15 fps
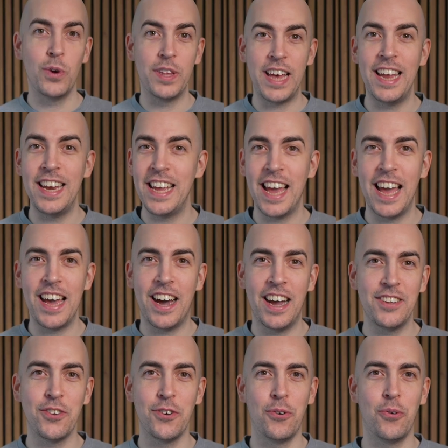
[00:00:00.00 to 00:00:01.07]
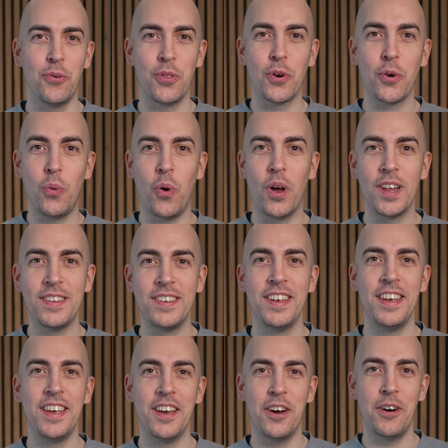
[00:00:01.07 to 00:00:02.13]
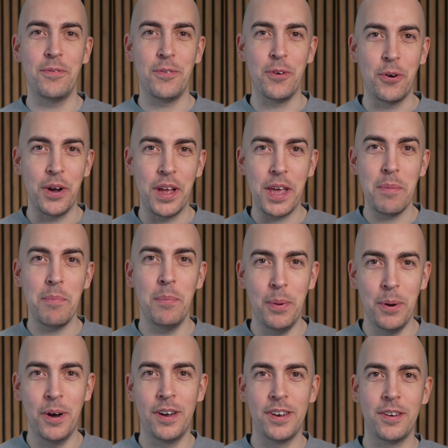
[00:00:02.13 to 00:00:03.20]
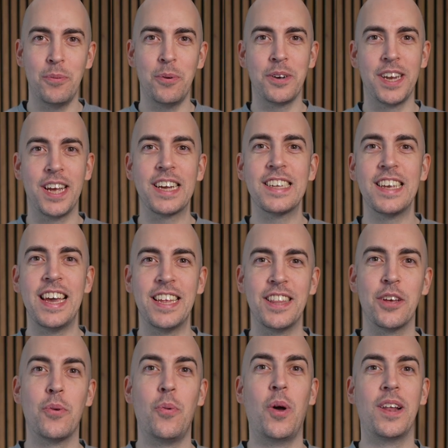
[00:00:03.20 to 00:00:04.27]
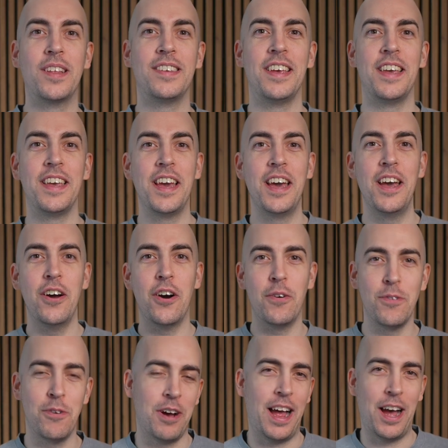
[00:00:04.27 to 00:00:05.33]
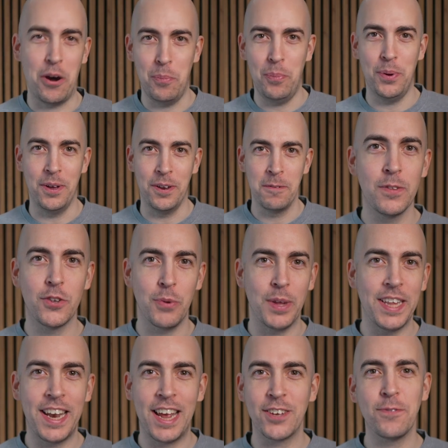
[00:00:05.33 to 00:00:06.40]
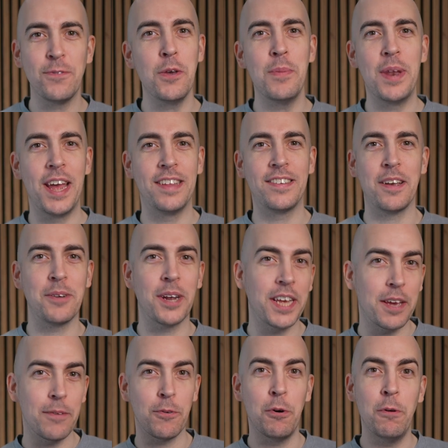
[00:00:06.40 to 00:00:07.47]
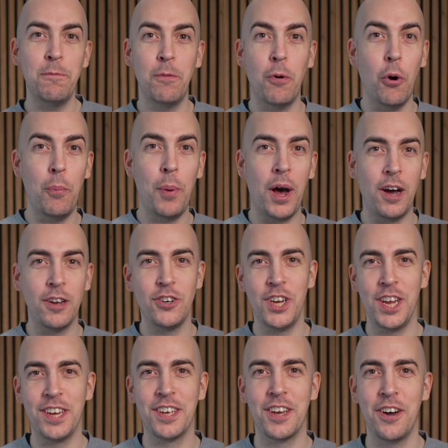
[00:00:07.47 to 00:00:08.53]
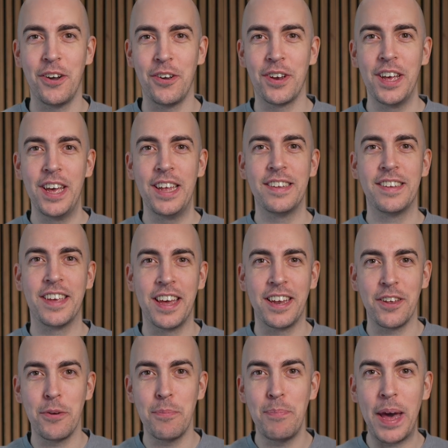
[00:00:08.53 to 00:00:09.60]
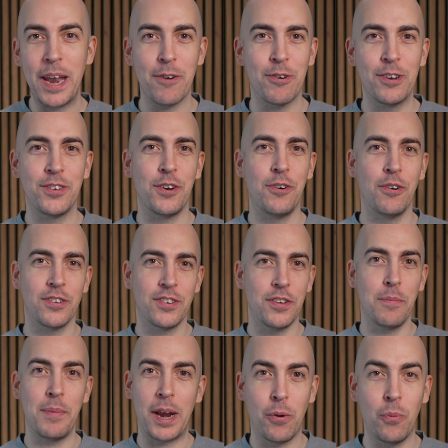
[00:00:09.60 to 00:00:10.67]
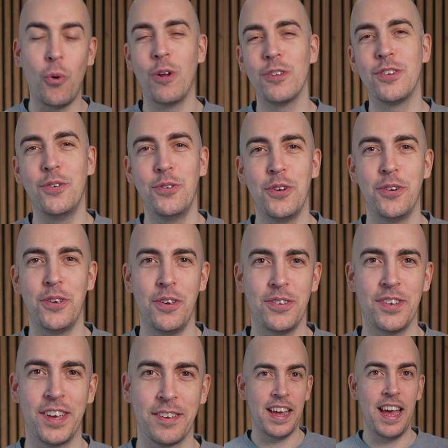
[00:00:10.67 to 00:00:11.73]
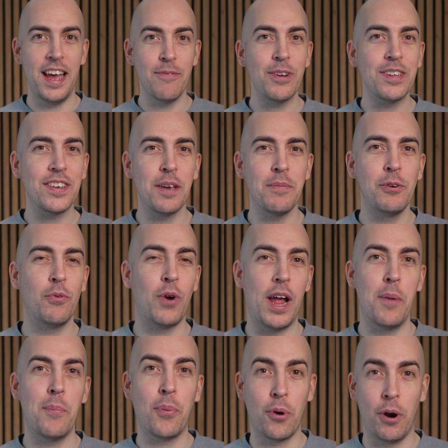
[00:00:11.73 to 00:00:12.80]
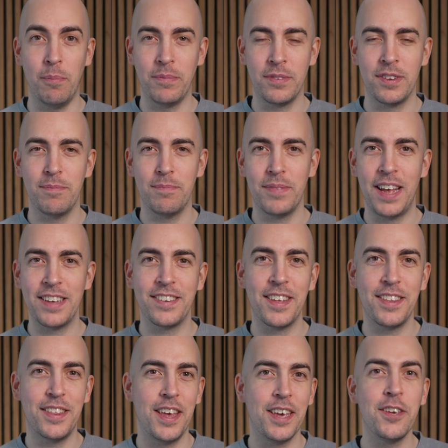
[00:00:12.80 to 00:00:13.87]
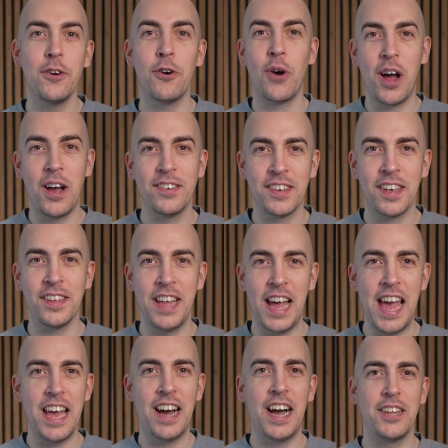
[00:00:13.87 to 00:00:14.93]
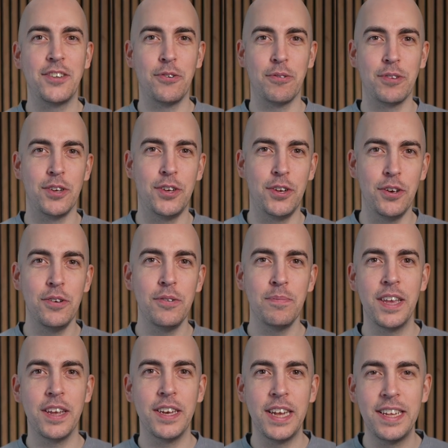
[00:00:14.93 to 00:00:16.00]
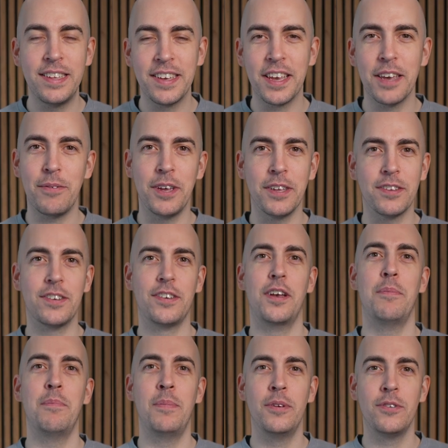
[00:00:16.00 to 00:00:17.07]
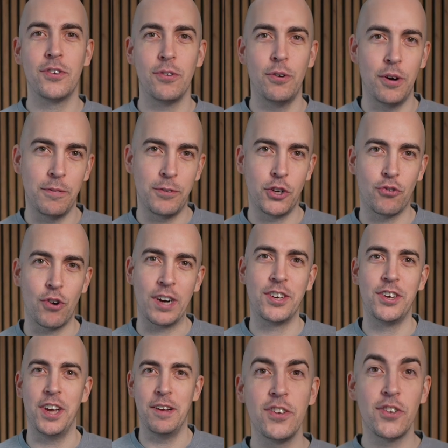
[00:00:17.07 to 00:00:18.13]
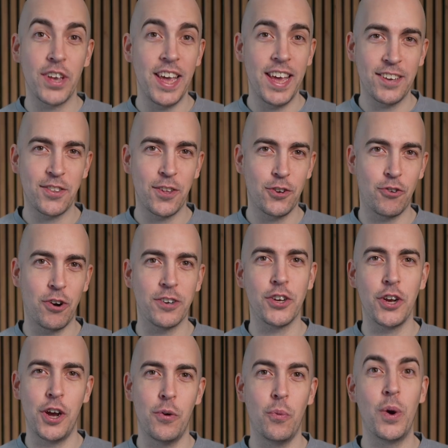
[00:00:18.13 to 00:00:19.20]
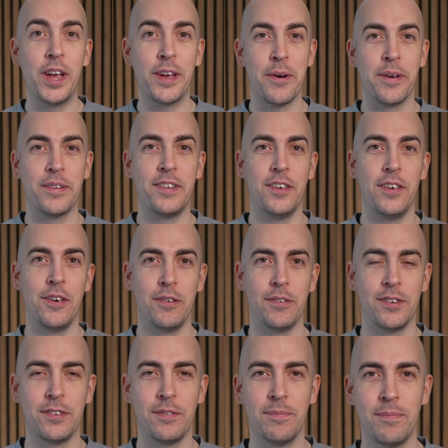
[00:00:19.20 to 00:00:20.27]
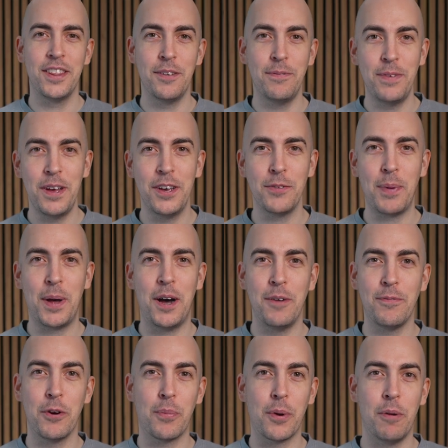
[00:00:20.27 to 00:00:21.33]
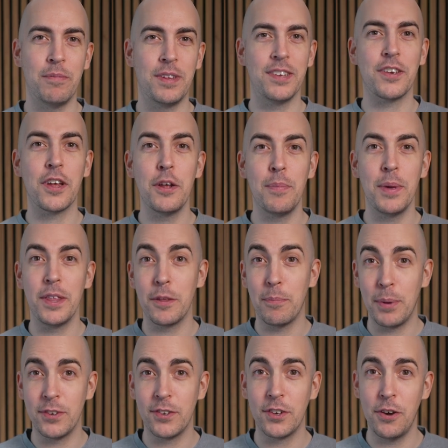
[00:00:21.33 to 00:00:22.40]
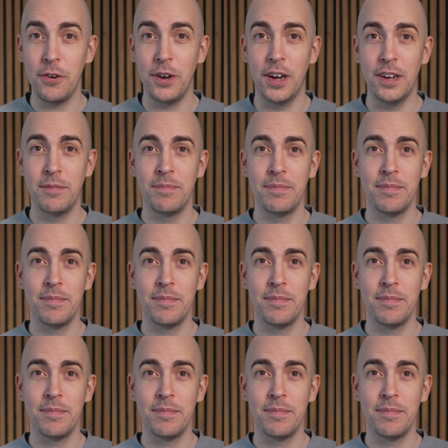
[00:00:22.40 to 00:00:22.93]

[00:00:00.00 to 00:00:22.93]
With any AI tool, the quality of your input will dictate the quality of your output. So in the next few minutes, I'm going to give you a 4-part cheat code to get you better results no matter what tool you're using. Every time you write a prompt, that's the thing you're asking the AI tool to do, you need to give it some sort of structure. So here's the structure we're going to use. The first part of your prompt is going to be the persona.